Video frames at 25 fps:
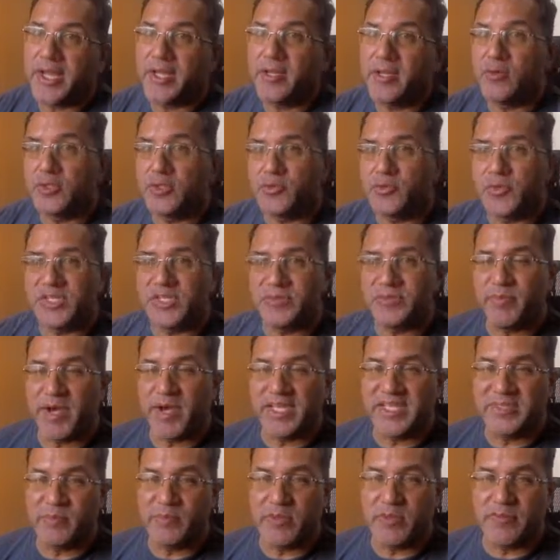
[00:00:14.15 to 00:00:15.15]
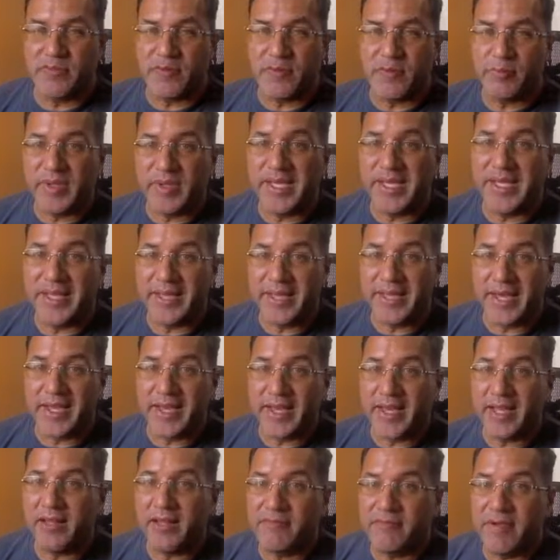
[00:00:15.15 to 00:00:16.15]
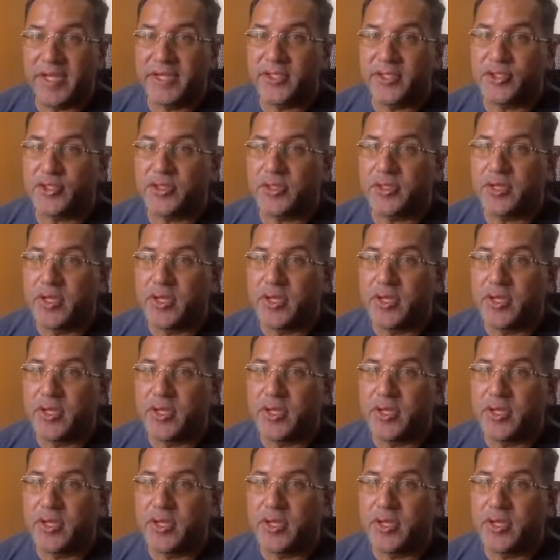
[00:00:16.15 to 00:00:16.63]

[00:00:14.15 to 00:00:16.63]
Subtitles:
and who's responsible for picking that elevation.